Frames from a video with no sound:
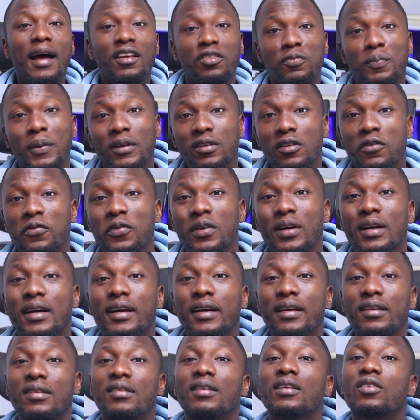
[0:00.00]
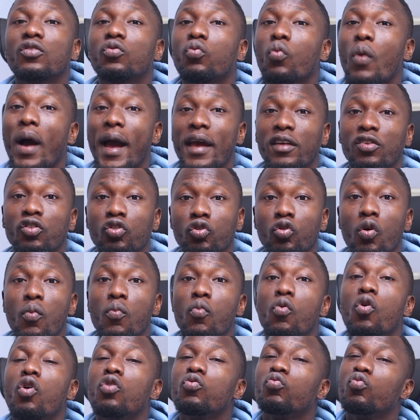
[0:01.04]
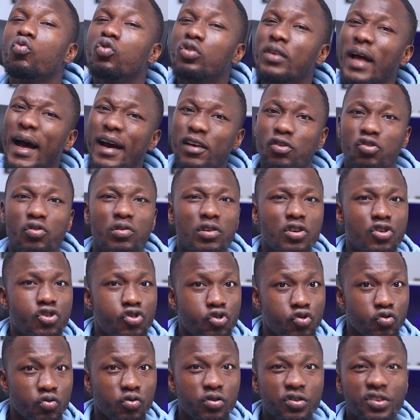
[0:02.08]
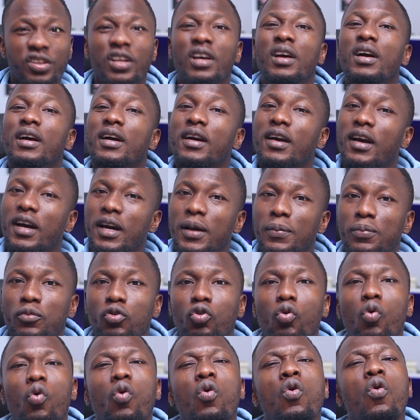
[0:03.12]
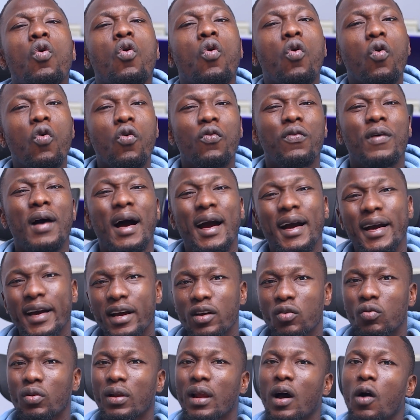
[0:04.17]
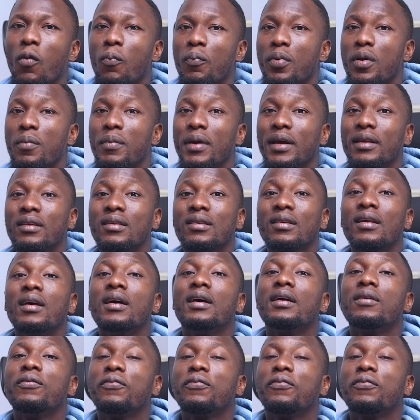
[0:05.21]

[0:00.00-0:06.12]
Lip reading: are specific reasons why someone would actually choose crypto over regular payment.